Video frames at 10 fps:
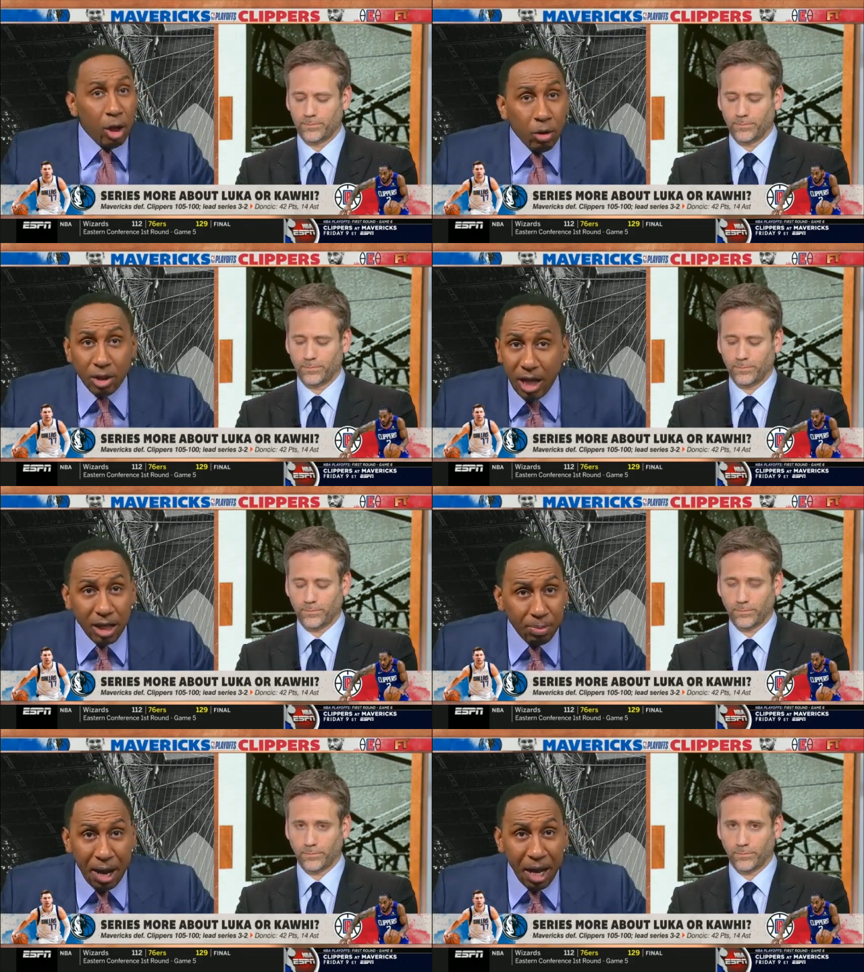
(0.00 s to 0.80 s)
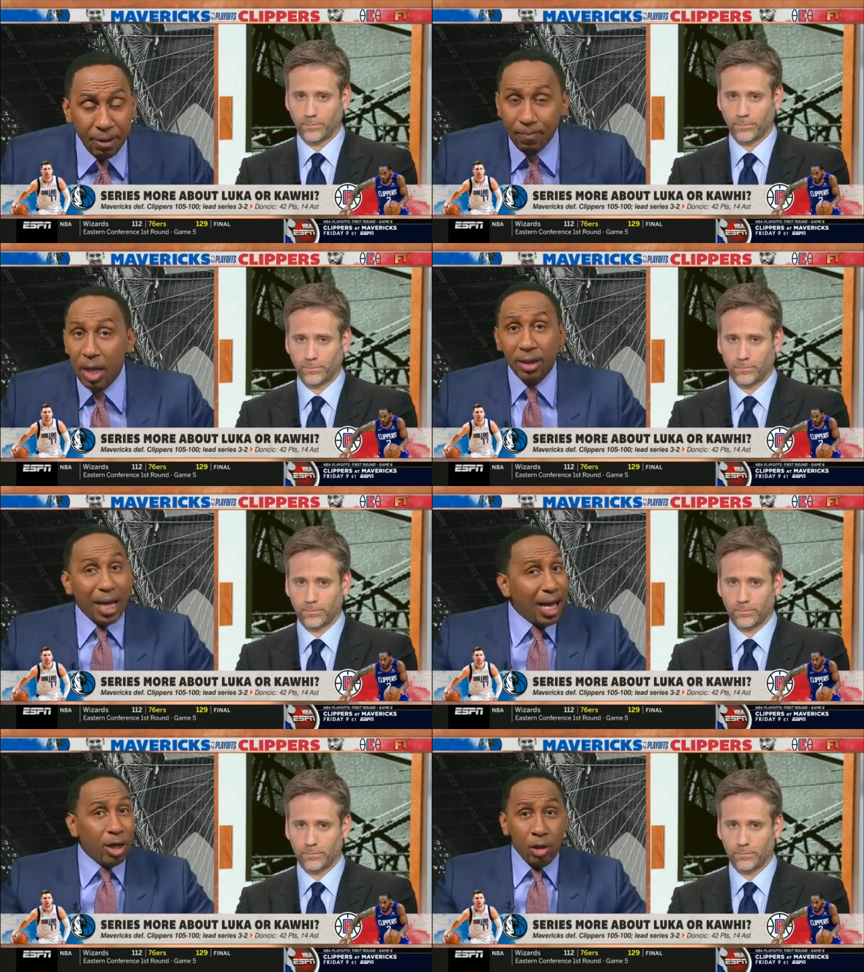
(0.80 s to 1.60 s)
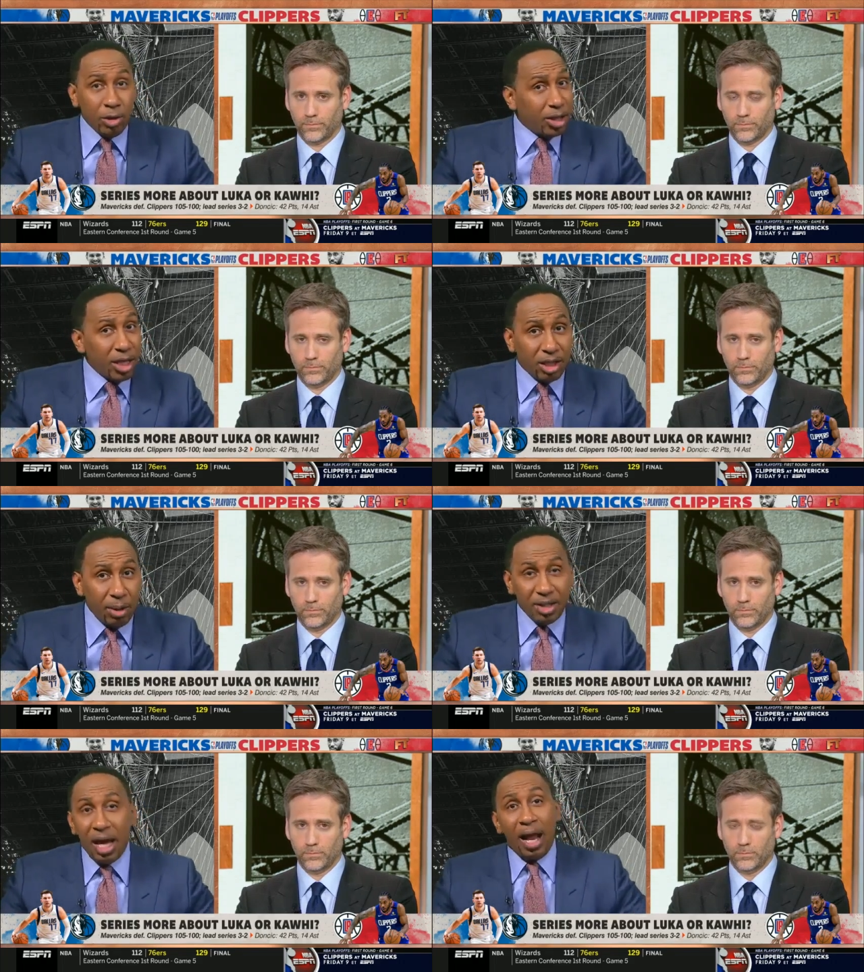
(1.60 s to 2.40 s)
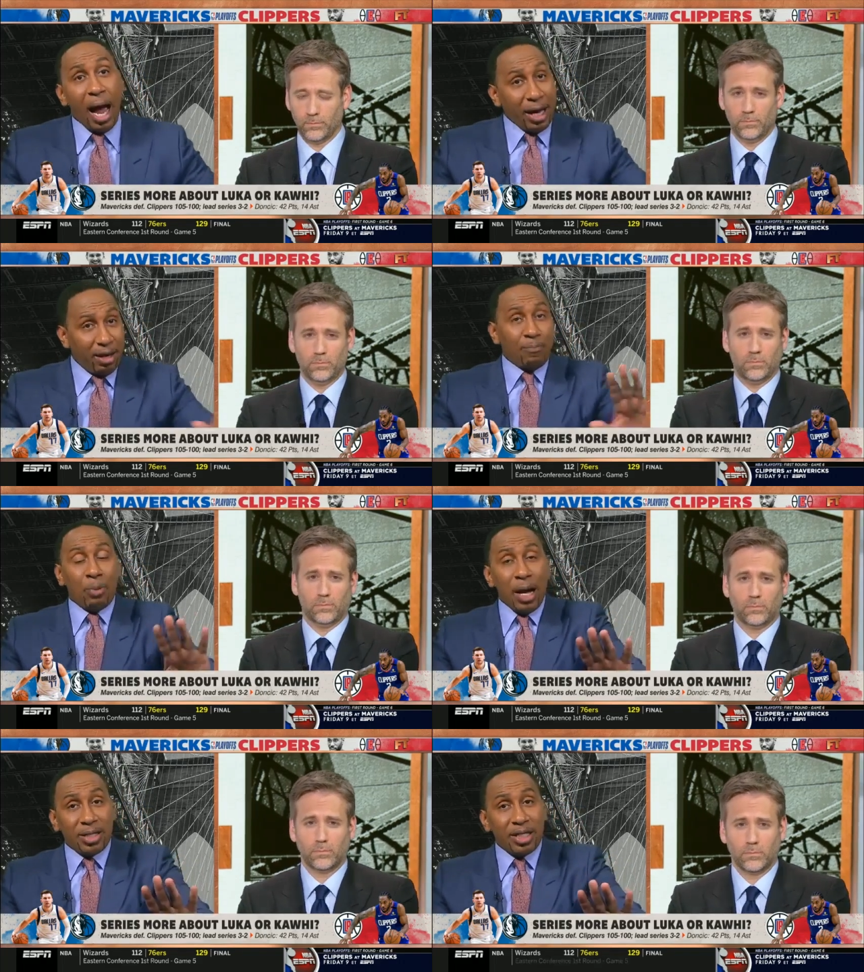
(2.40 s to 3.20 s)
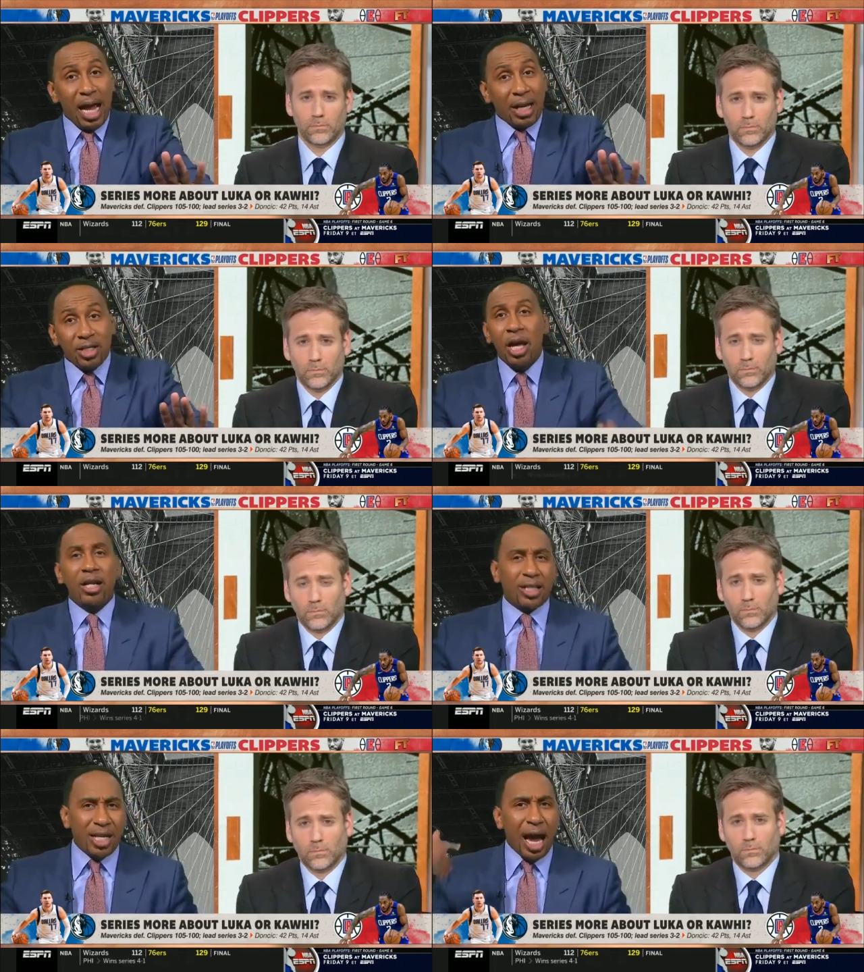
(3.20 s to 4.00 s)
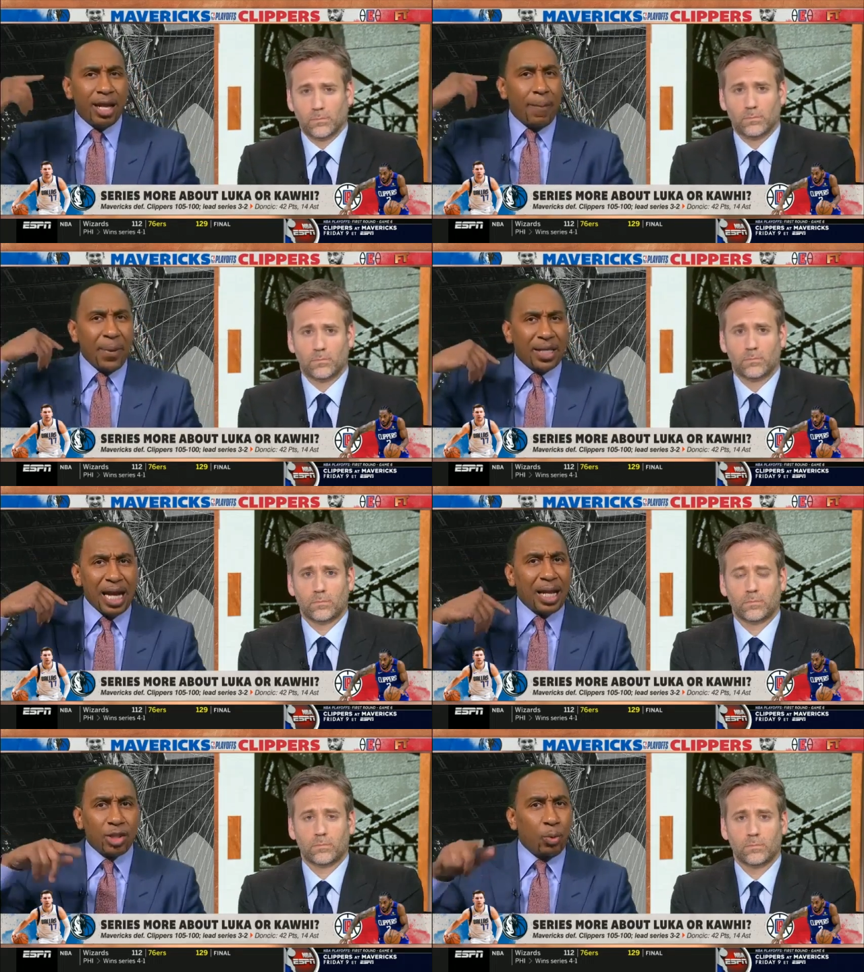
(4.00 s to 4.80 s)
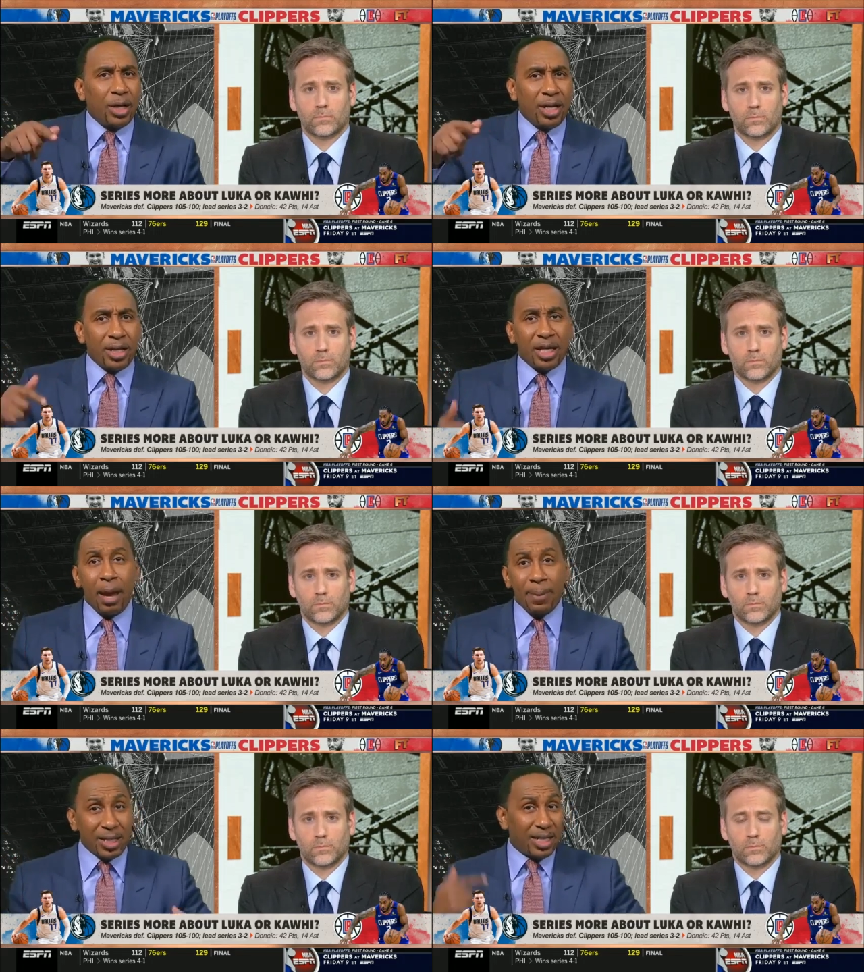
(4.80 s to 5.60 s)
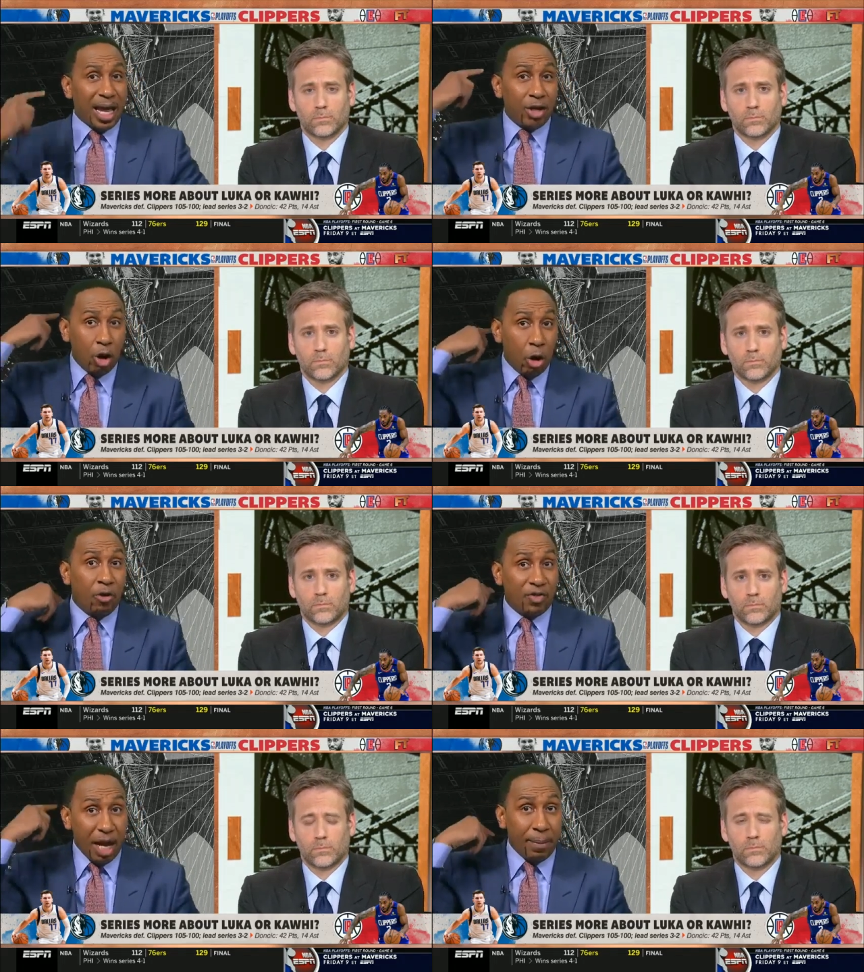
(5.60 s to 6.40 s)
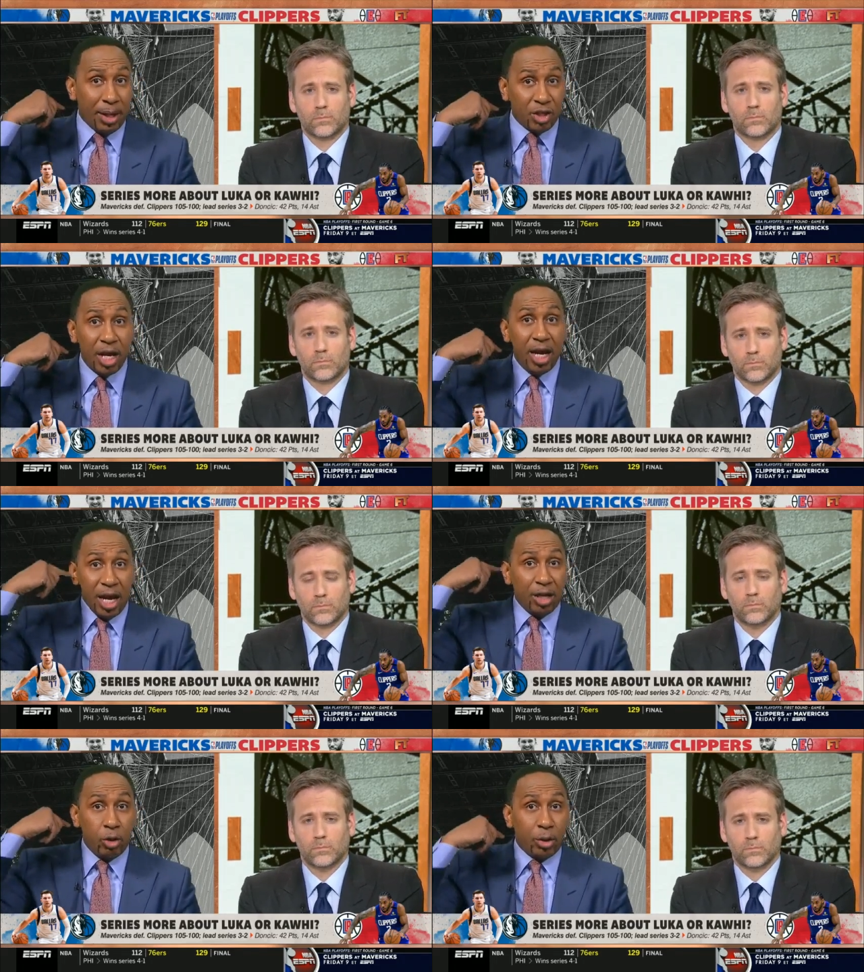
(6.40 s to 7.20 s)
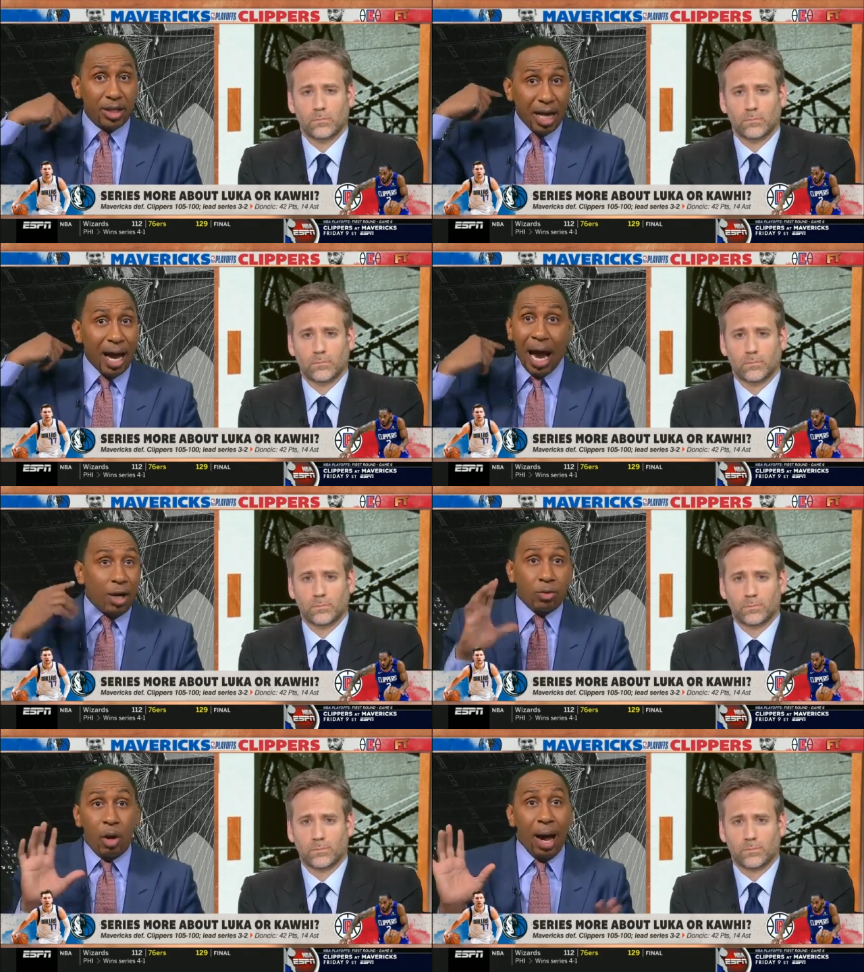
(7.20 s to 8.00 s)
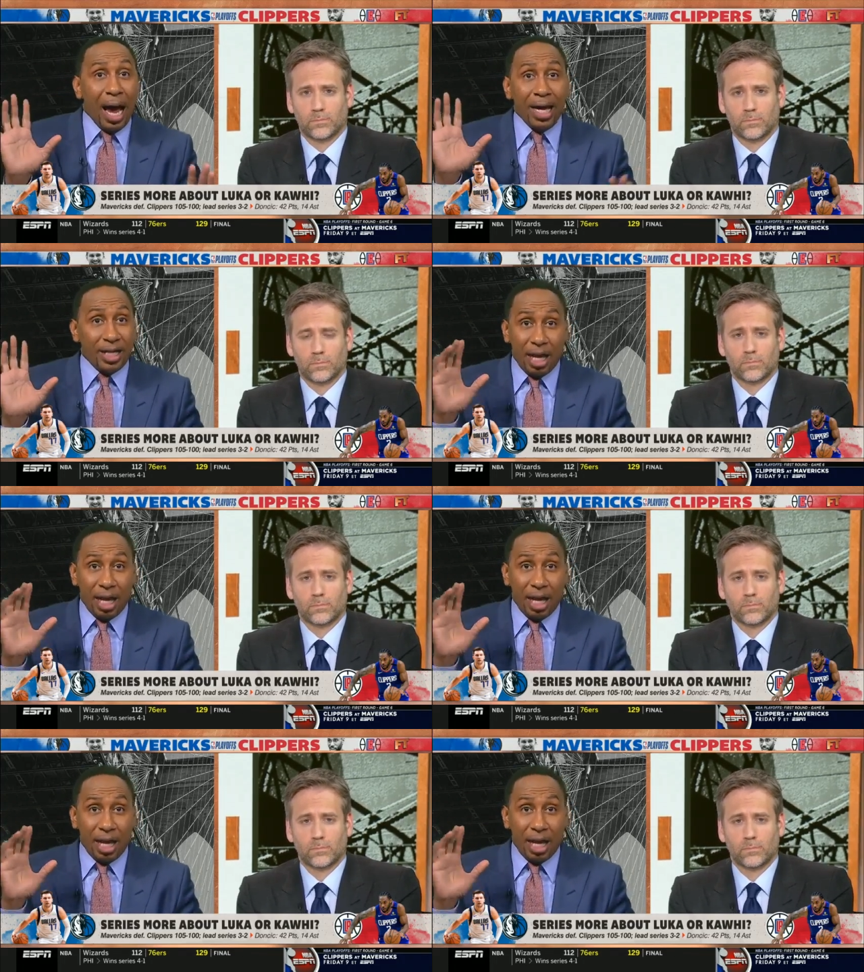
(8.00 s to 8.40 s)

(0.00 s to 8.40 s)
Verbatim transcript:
Speaker 1: this, man. They lose this series. And I give props to Dallas. Because, see, I didn't pick Dallas to win another game because of that nerve damage in mm-hmm. Luka Don. I don't know how he did.